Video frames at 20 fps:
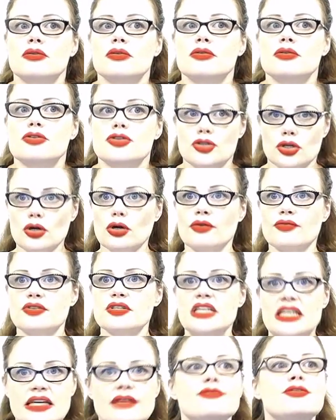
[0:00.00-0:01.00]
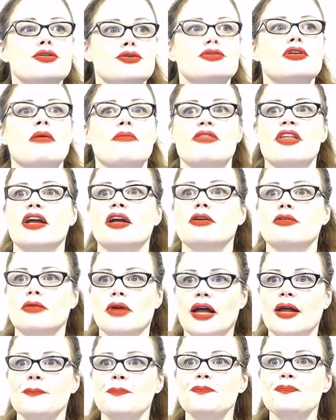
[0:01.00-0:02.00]
Serves, gives you something,
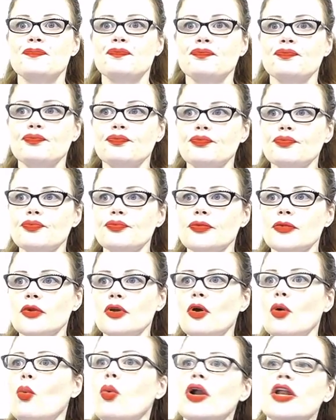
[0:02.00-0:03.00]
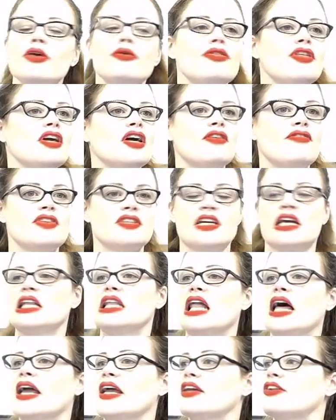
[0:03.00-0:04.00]
right? What do you think of as a
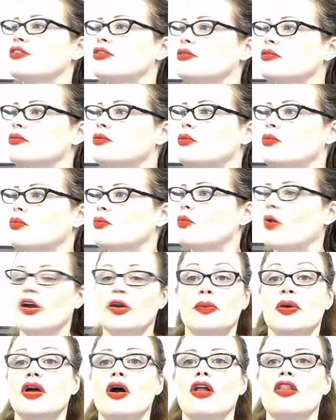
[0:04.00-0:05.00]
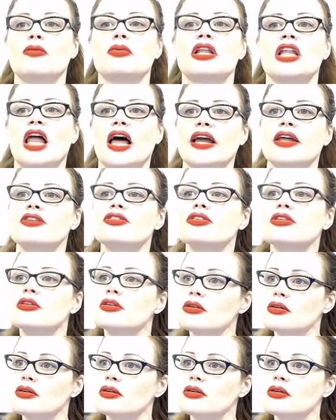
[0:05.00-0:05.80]
client? Why do we call them clients?